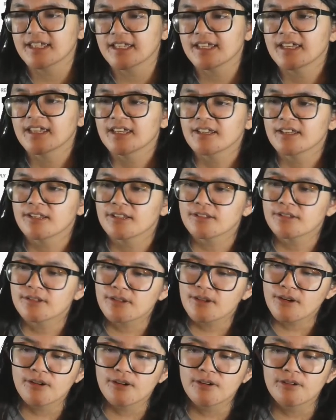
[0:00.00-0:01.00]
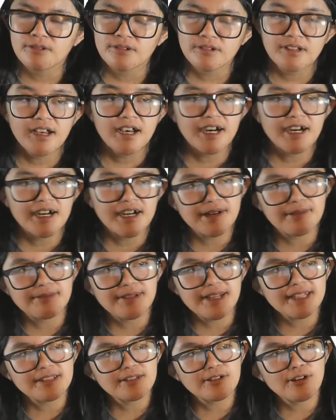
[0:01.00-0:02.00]
So let's
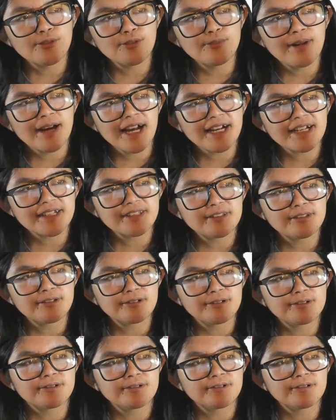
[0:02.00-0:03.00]
go back to